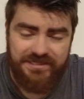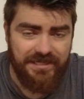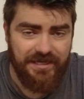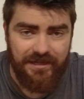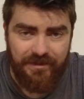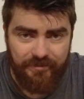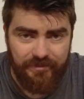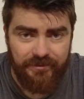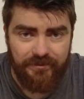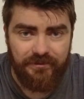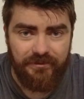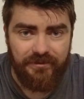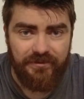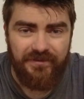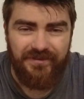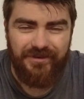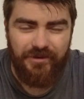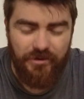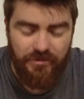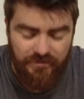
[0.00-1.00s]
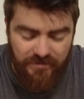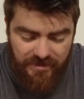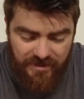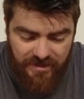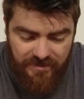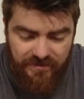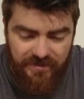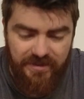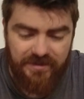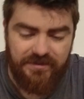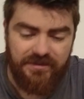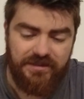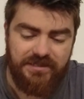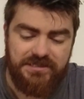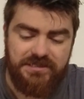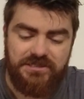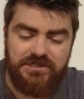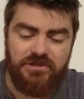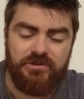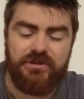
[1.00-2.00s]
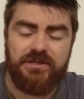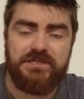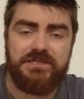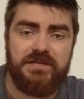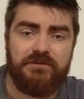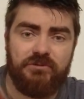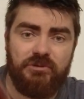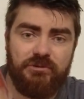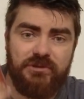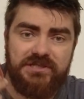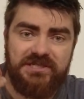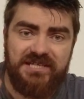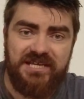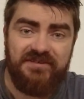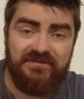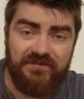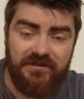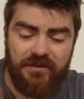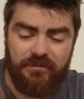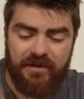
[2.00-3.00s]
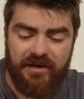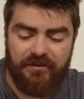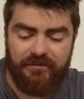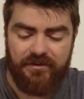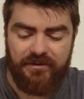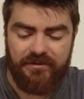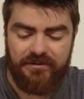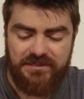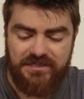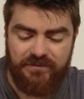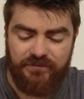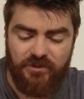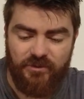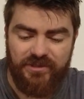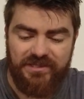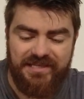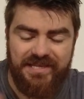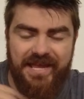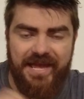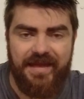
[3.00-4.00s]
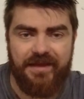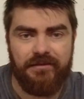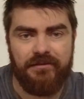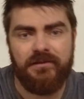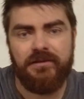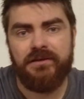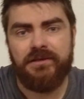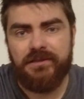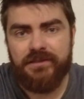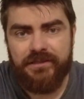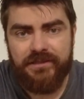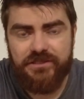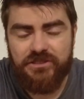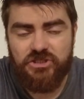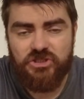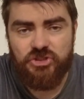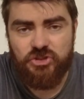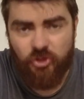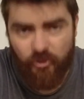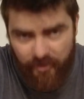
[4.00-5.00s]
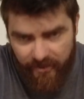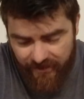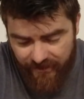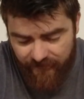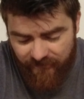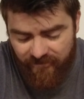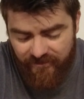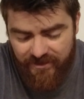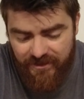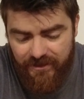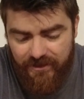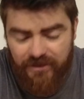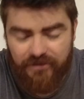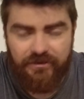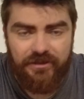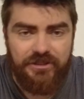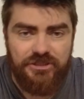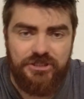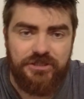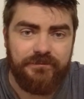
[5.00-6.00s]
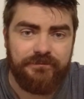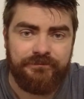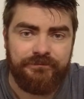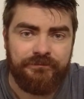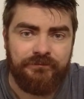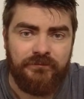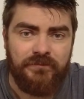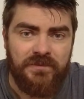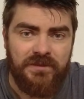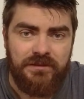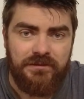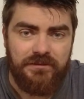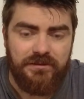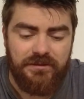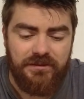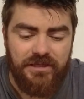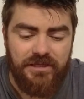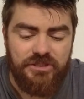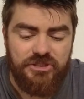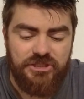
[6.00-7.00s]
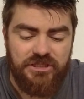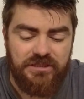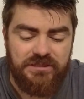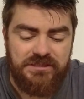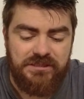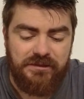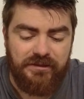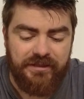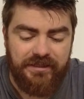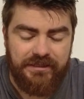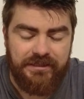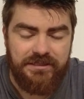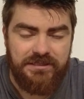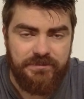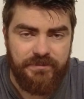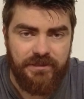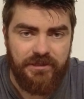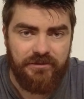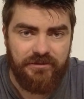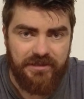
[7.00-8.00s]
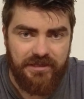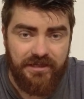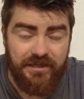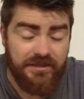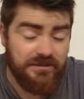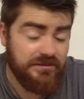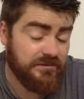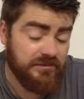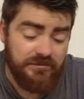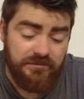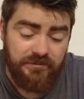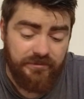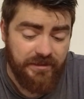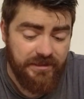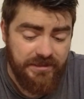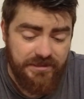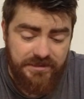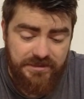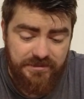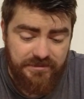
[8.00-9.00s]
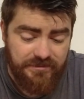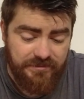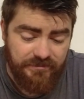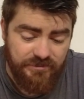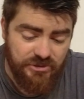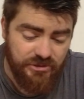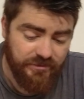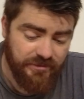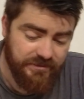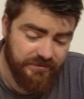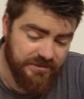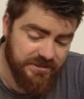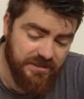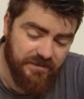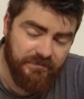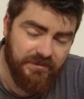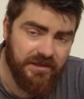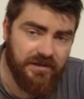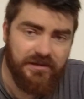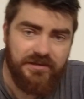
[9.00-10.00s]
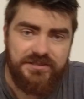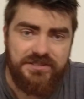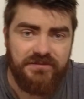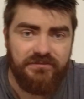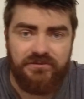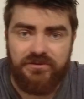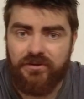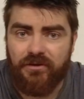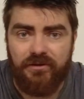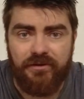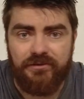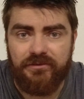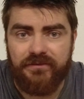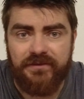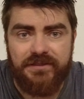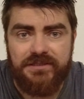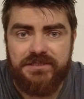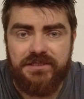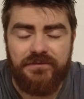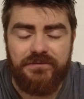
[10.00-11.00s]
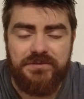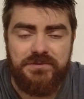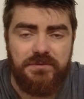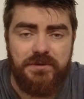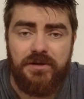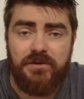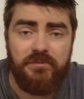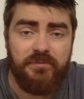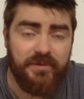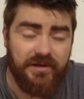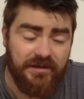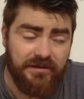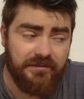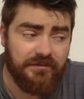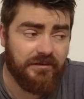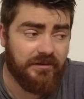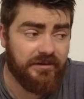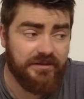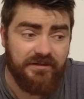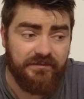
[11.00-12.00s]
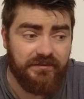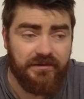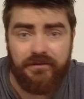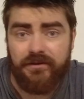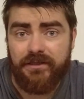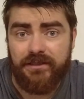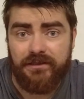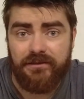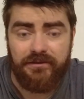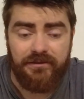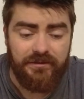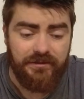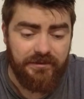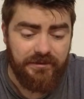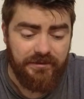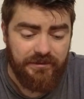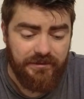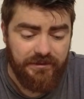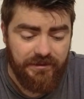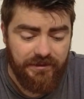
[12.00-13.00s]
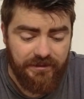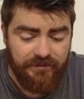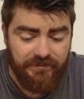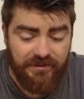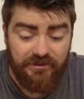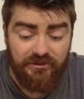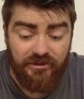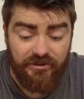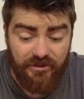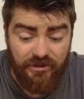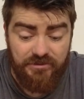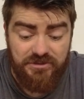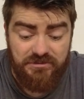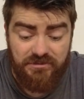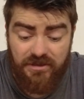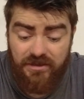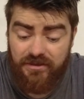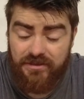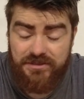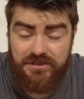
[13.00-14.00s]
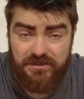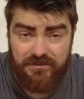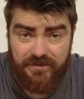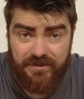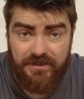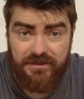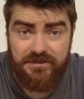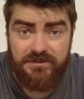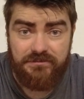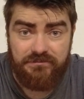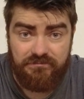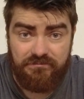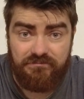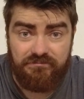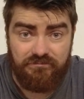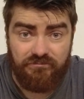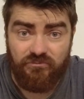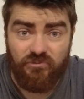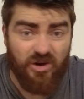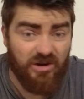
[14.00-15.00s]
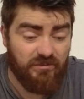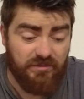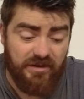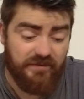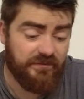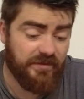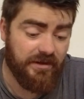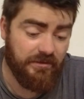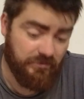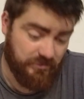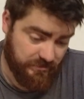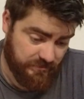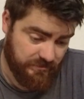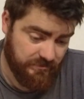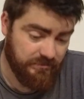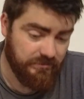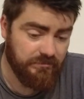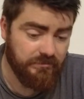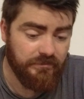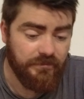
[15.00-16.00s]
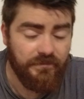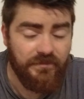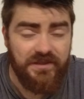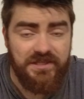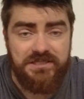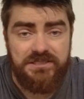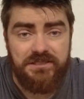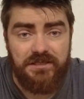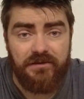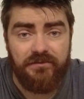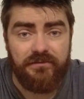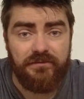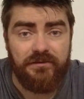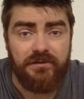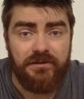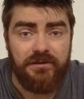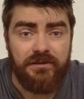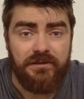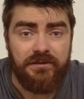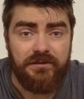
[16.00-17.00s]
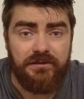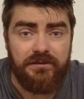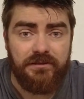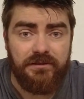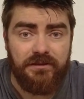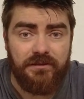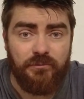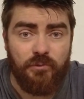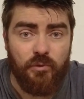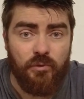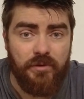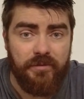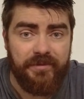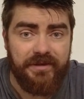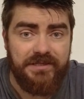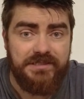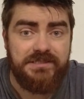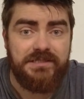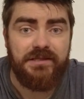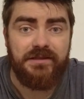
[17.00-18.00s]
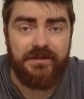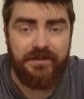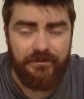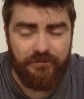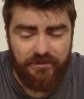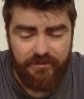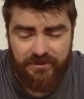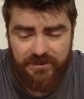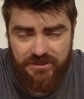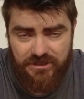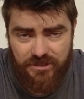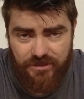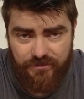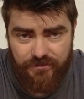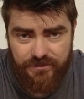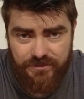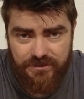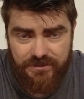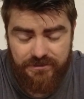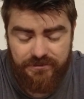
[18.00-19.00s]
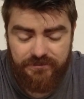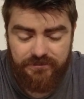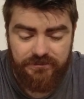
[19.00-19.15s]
it to happen. The only thing that this is doing is giving you a safety barrier. It's giving you a net. It's stopping it from killing your engine. The engine is likely to be okay. Not always. I'm sure there are some cars that have died on that stuff as well, but I don't know any. And I know some cars that have had, well, if they were on this stuff, the water-based, they would have been toast.